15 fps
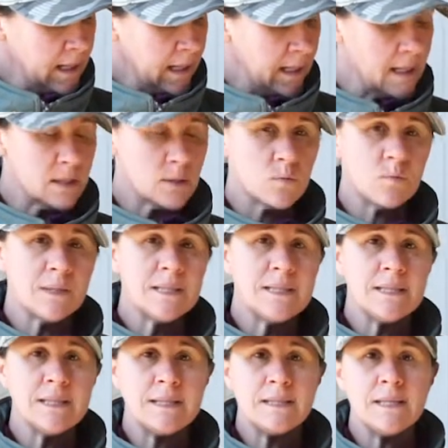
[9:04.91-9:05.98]
It is 1
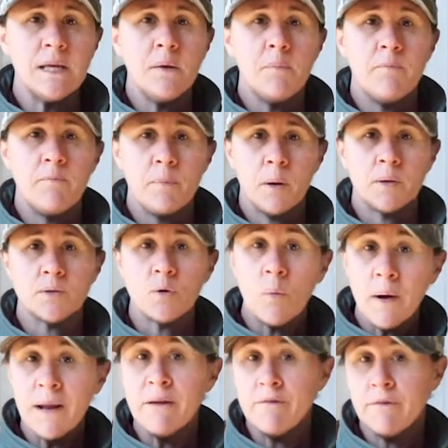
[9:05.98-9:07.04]
cc per
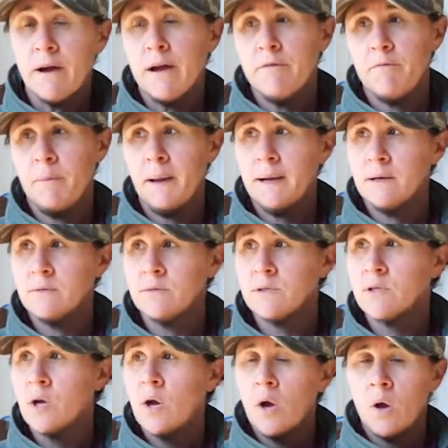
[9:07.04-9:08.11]
25
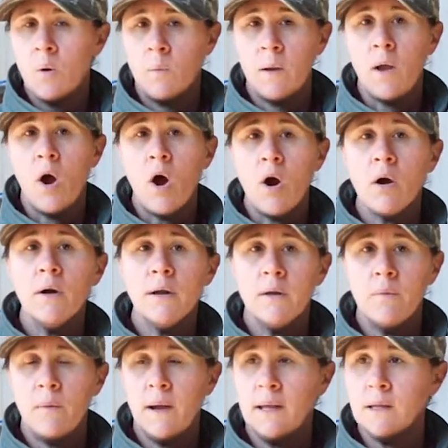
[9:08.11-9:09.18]
pounds. We already
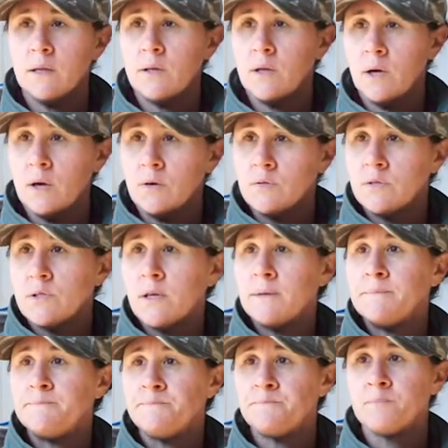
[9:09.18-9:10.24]
weighed the does.
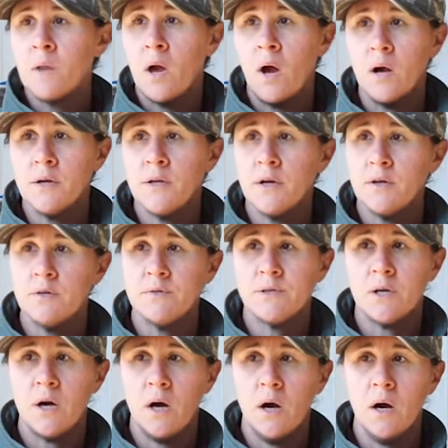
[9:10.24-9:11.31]
Our does
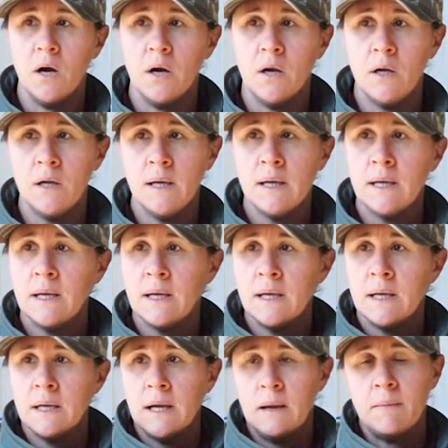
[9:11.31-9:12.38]
are,
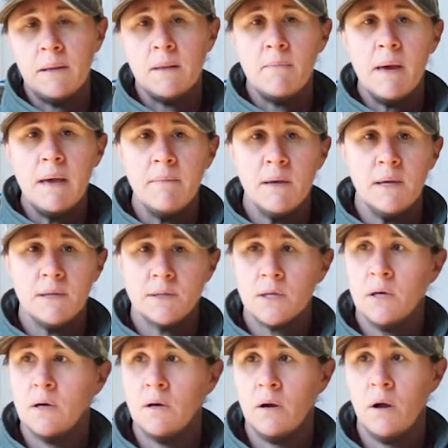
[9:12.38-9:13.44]
the babies
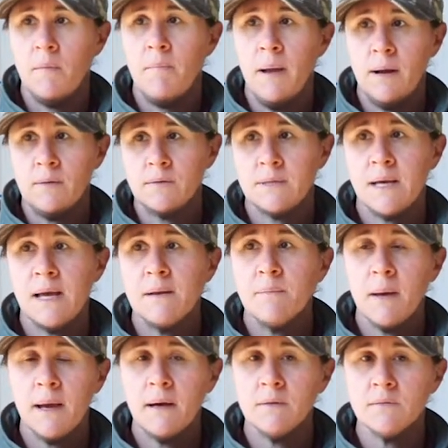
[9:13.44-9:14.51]
are about 10
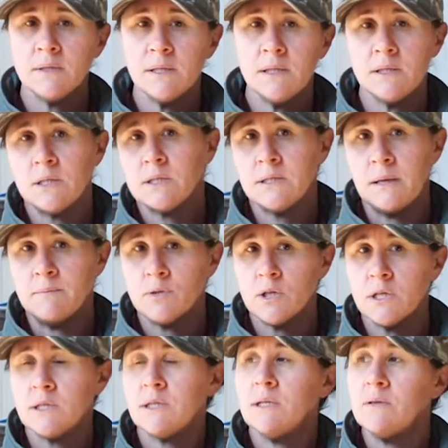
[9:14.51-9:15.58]
pounds each, except
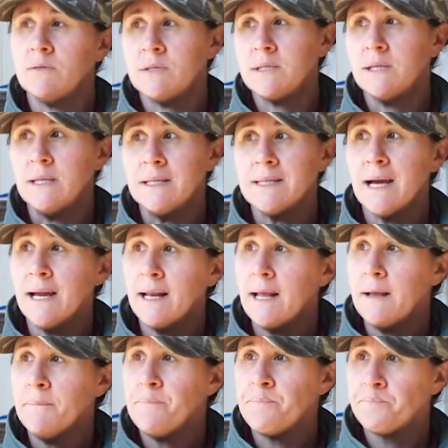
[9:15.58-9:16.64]
Trixie, who's teeny
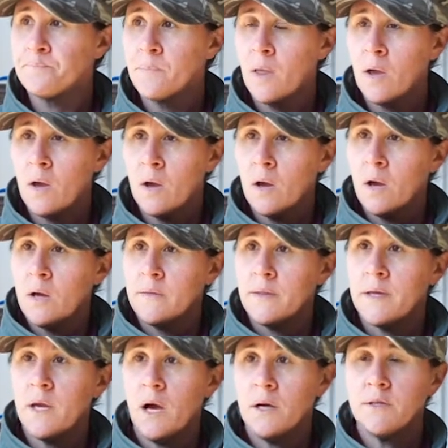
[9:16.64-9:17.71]
tiny. The
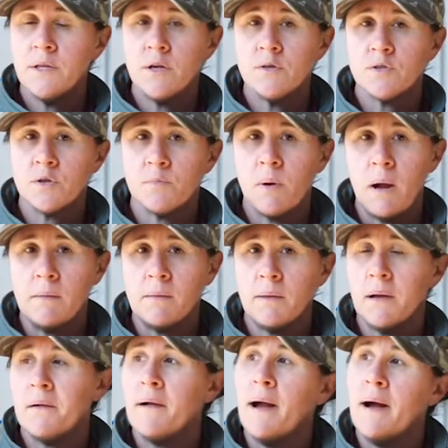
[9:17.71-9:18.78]
young does are
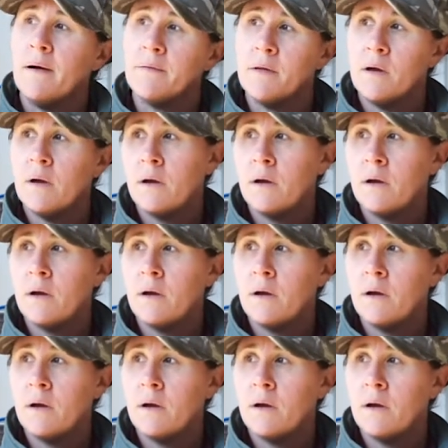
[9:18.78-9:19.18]
probably around